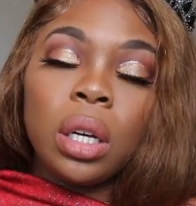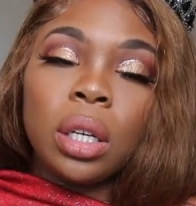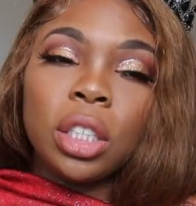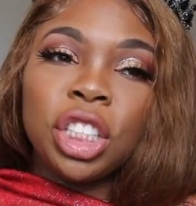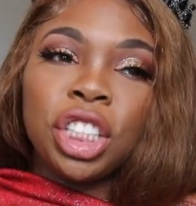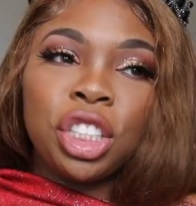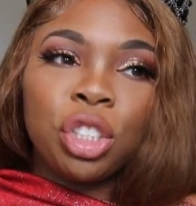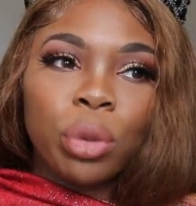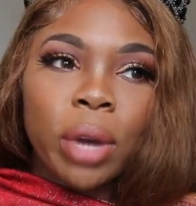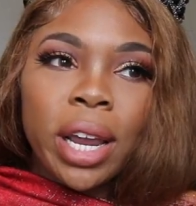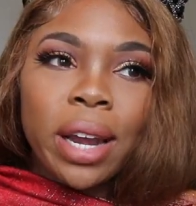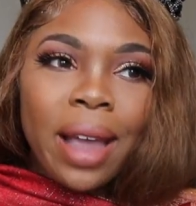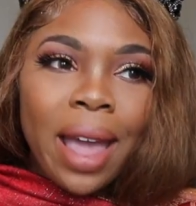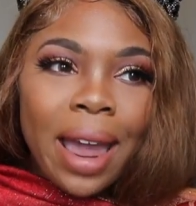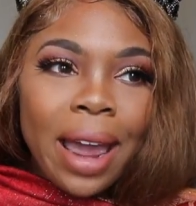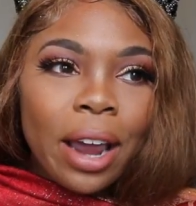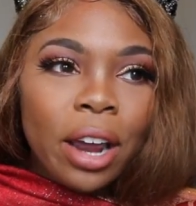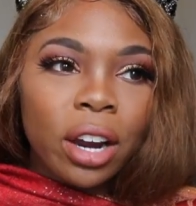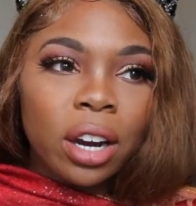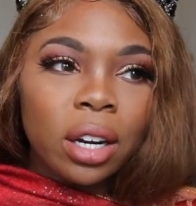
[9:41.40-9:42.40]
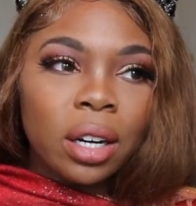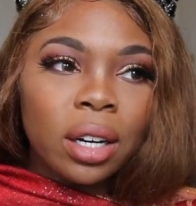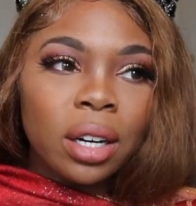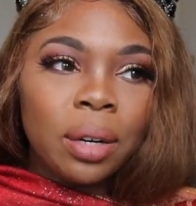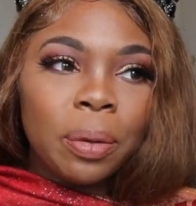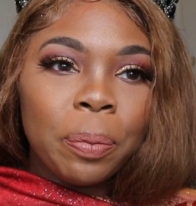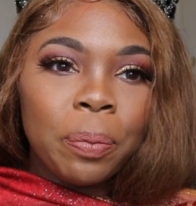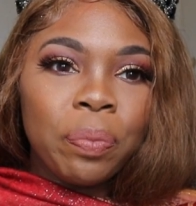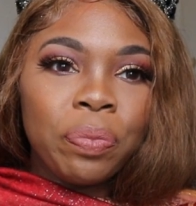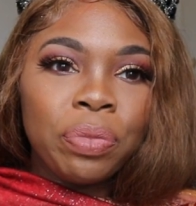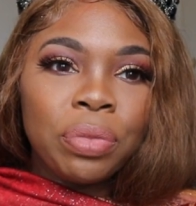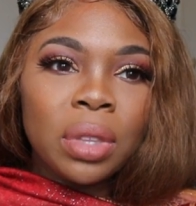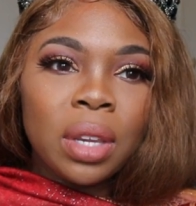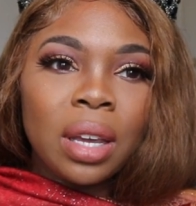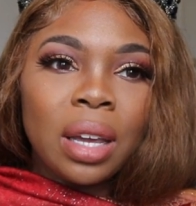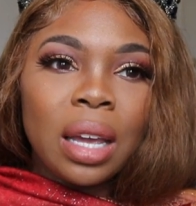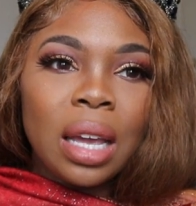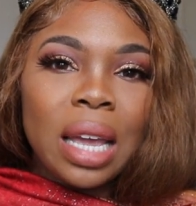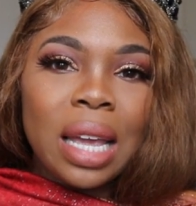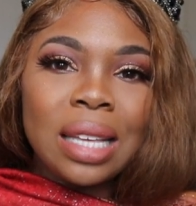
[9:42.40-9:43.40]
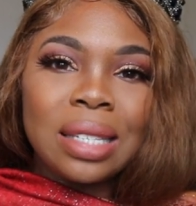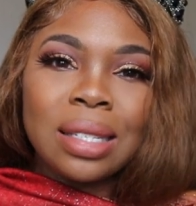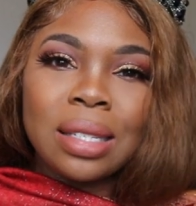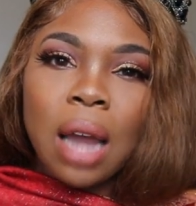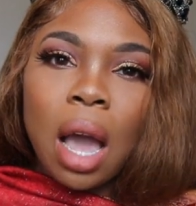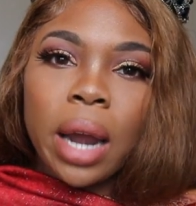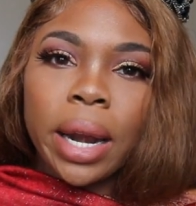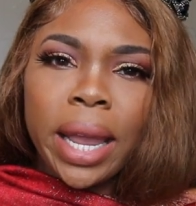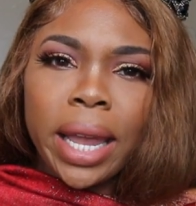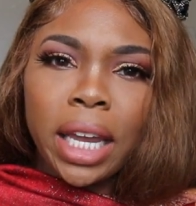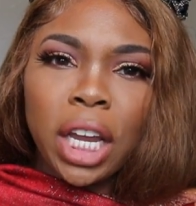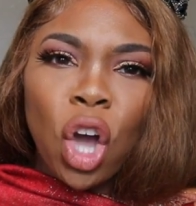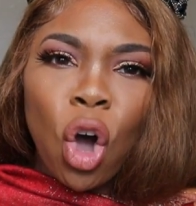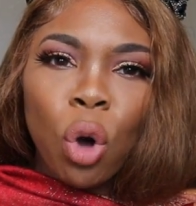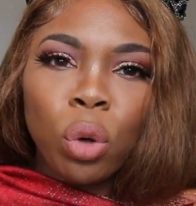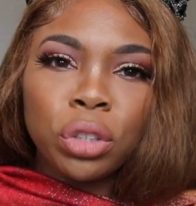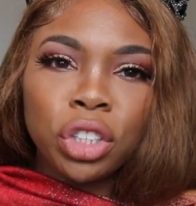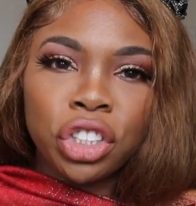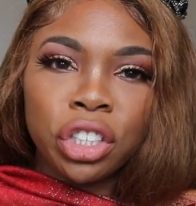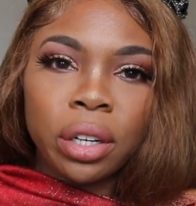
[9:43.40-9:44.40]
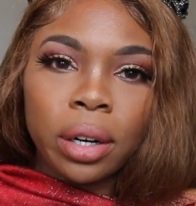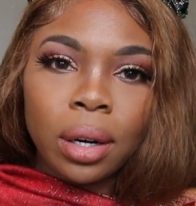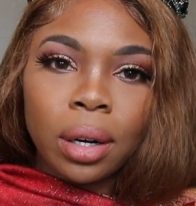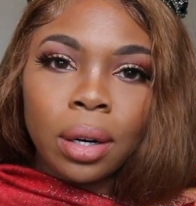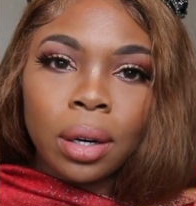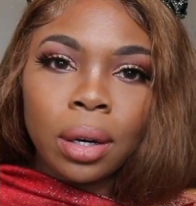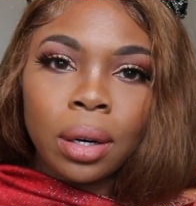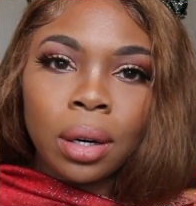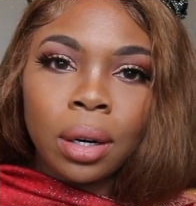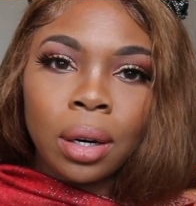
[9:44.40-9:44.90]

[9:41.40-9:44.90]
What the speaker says: Straight hair is not a culture.